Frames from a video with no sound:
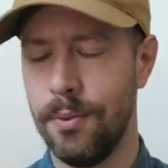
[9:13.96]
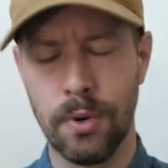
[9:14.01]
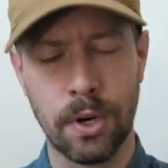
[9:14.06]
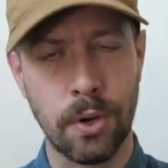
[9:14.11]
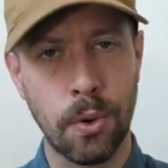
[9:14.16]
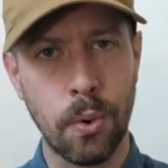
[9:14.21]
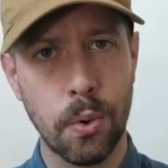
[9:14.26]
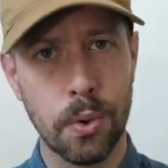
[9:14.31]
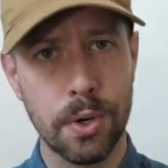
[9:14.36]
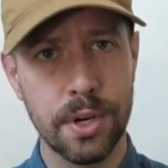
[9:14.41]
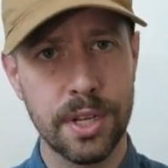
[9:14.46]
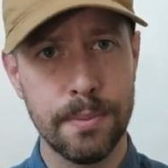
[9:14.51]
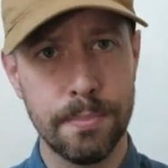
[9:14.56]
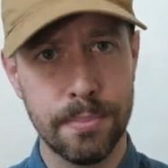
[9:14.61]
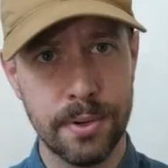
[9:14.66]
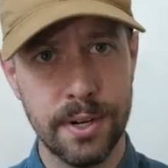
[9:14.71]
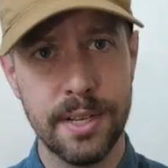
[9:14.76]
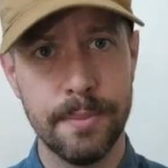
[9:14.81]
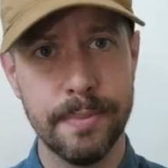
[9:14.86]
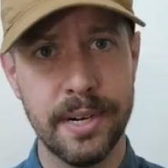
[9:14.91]
recorded
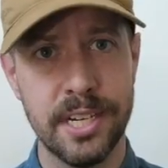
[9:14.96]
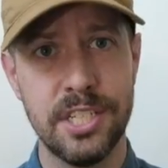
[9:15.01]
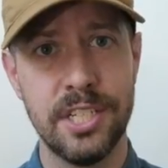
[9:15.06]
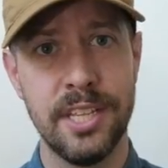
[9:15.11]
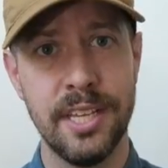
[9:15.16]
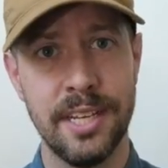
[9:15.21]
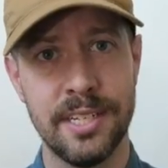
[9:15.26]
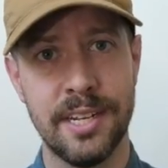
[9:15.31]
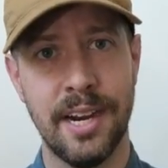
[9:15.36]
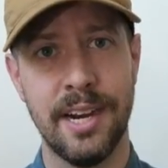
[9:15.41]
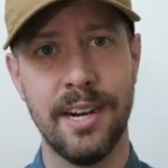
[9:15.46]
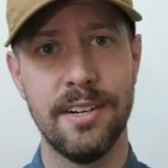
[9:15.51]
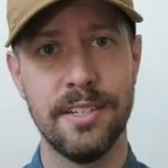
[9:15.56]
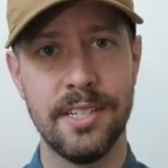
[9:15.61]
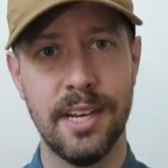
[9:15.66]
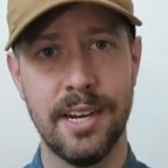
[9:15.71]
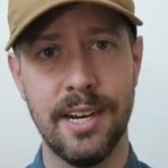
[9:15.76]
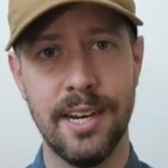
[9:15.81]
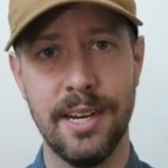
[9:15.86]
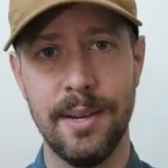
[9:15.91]
pretty much the entire
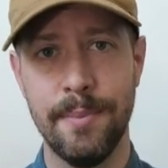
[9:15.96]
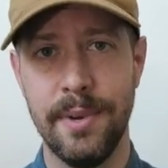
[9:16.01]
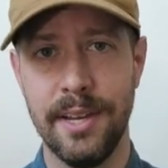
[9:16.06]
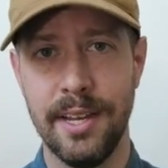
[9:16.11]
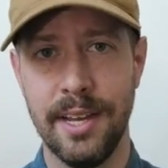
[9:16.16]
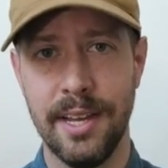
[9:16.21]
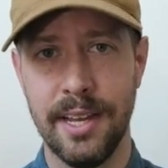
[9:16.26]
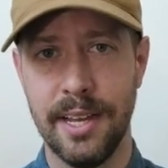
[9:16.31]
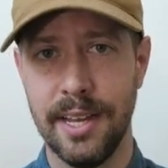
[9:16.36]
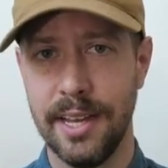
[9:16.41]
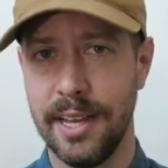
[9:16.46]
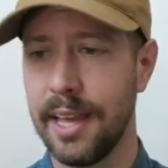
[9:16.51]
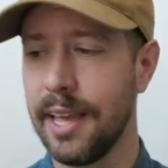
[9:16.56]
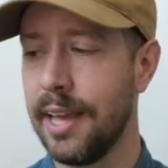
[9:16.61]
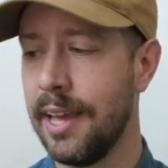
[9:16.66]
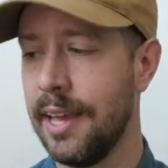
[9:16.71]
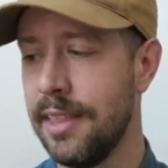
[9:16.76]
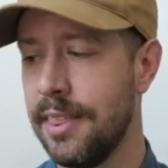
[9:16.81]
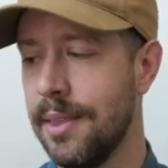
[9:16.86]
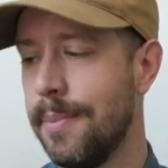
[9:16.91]
time,
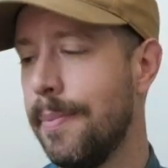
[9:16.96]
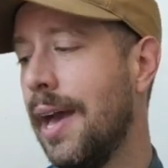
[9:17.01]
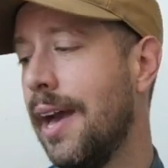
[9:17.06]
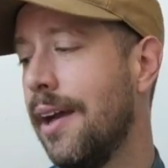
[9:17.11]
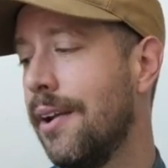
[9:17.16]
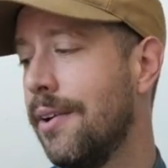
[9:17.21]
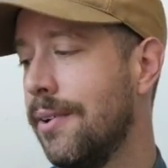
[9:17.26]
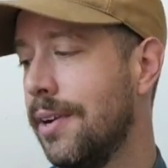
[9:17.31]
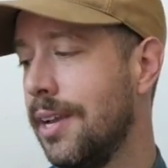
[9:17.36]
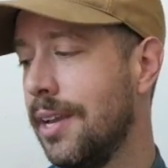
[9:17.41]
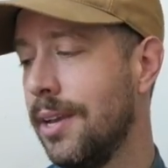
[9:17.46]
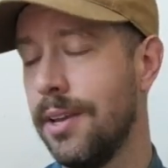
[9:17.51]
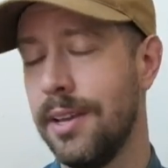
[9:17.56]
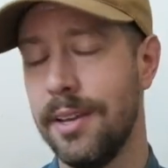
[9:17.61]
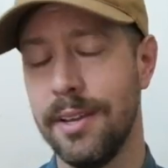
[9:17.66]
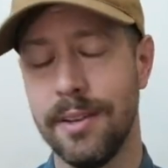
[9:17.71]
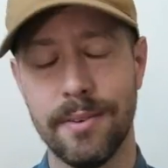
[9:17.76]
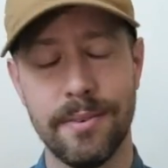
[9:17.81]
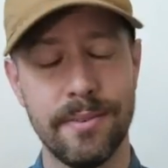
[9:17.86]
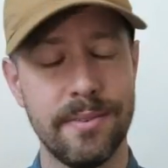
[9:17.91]
and the
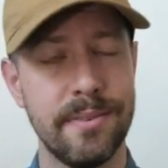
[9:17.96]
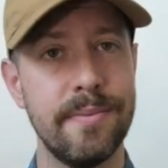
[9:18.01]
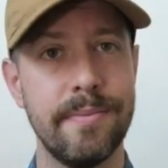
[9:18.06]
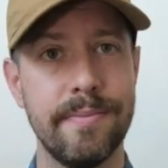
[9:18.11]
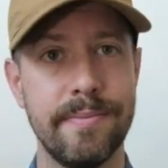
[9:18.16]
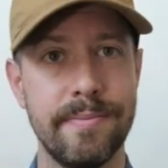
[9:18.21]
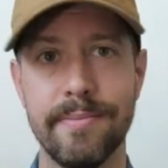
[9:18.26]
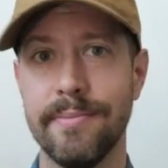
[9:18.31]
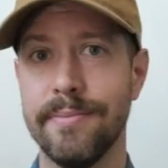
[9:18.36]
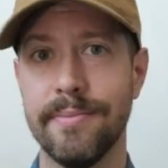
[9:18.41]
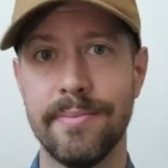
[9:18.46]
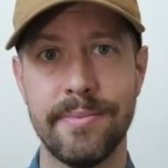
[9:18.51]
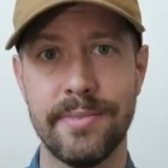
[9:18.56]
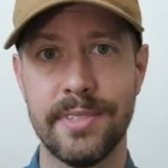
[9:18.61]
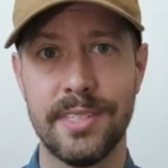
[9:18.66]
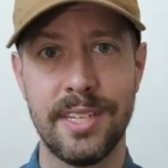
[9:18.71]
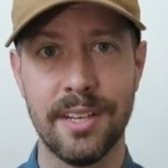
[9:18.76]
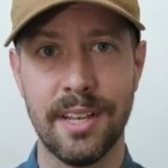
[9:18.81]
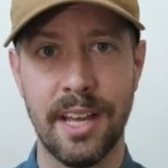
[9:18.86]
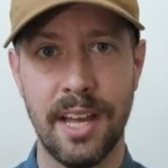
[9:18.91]
battery
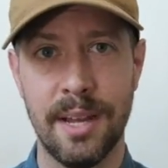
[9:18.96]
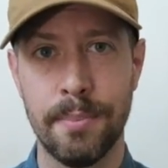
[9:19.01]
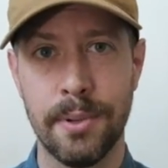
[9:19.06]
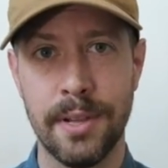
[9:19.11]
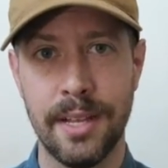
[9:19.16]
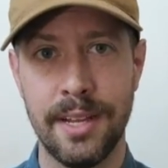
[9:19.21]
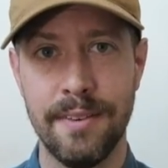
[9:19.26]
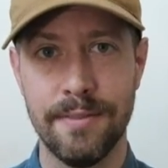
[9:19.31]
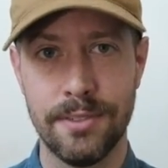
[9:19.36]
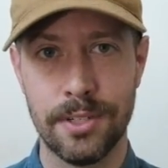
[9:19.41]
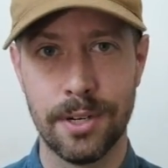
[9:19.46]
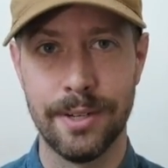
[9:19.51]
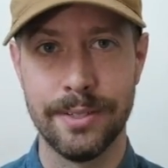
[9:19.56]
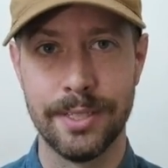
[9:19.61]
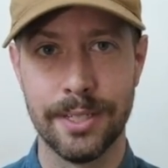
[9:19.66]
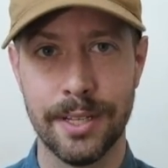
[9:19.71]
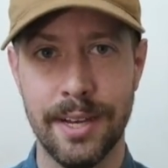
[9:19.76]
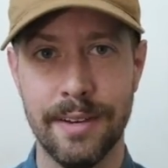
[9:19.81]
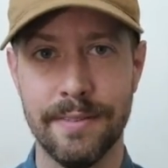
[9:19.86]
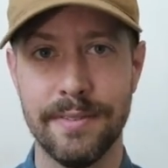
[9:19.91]
still had plenty of
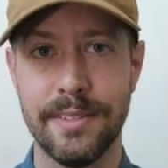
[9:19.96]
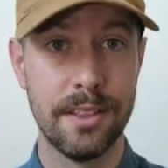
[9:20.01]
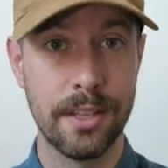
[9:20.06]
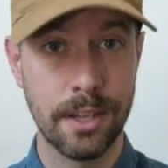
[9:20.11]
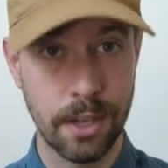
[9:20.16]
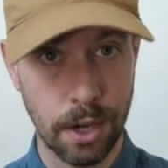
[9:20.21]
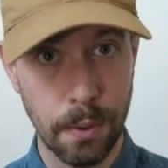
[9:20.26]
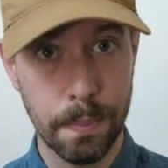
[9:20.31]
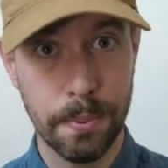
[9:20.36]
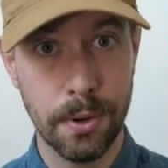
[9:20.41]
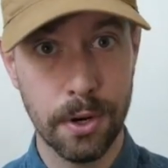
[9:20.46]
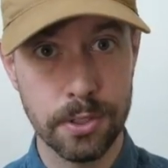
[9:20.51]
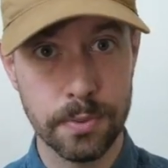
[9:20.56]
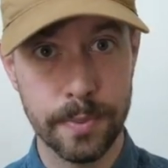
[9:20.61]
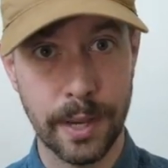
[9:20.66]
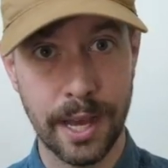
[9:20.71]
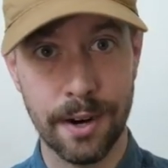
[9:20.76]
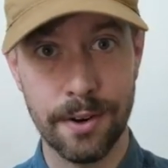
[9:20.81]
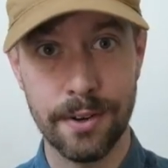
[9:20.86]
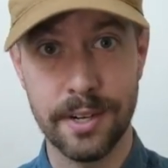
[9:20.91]
charge left. The GoPro's
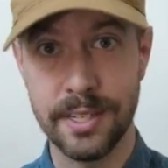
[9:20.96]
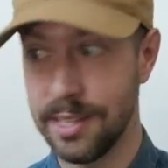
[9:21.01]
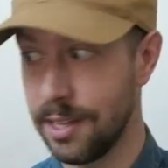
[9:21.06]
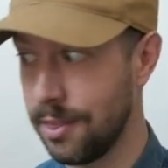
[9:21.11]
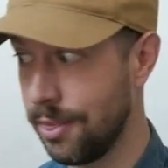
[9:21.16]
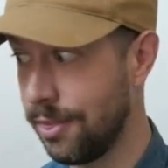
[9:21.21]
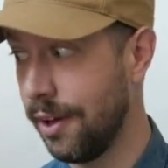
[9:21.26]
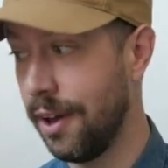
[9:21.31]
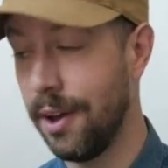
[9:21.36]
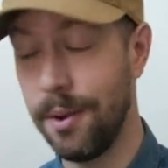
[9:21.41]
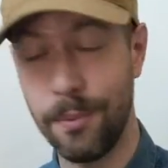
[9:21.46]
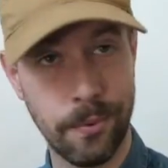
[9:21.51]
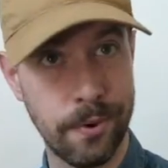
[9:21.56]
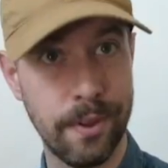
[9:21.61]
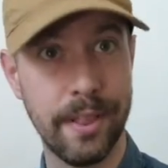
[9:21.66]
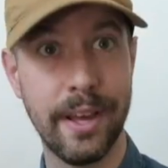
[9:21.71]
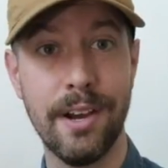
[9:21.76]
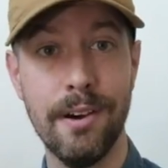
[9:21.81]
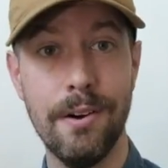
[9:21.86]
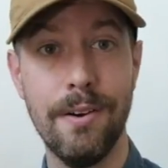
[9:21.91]
batteries I thought were
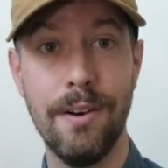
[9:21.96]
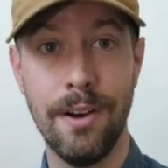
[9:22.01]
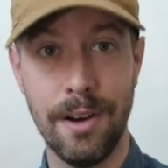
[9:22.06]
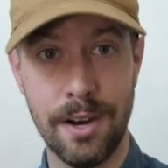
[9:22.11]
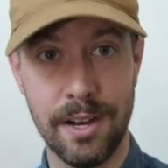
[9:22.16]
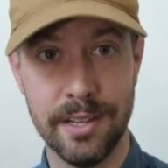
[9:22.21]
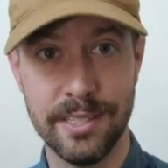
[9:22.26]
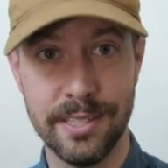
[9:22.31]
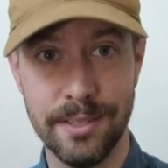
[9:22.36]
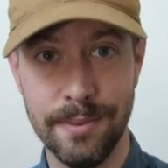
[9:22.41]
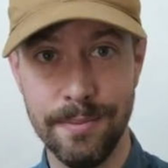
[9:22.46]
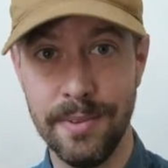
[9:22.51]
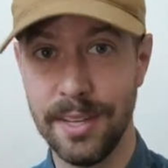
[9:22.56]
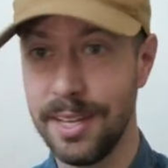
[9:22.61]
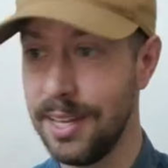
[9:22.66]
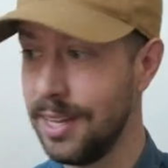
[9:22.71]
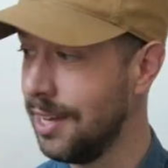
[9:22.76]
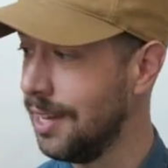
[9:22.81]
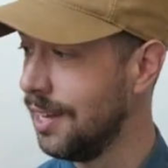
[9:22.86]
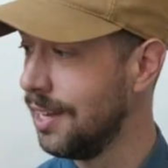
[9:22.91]
like
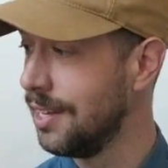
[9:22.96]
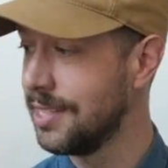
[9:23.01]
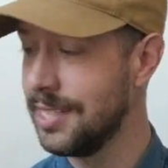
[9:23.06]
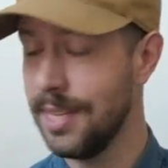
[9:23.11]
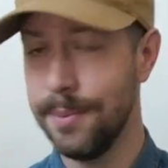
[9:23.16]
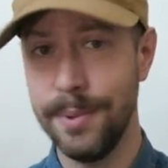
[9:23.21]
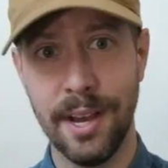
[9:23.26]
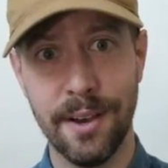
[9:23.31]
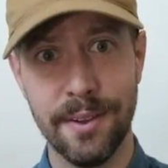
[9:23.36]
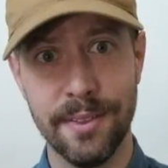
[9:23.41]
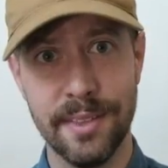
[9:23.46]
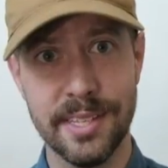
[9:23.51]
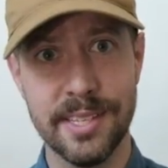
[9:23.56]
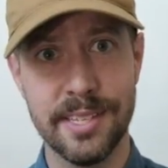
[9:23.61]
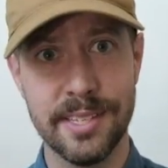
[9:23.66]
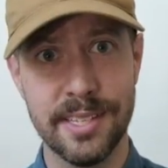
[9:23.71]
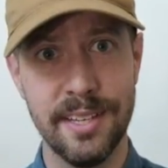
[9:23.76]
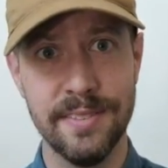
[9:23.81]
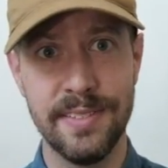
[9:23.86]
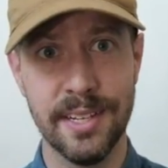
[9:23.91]
awesome. Somehow this
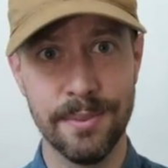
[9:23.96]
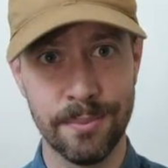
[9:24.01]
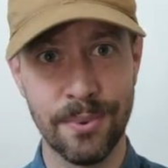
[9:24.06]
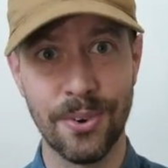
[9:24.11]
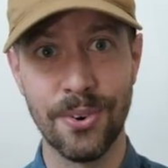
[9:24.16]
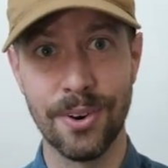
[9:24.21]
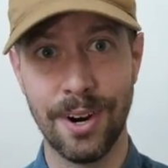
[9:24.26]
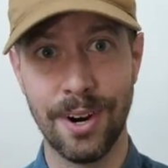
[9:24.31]
is even more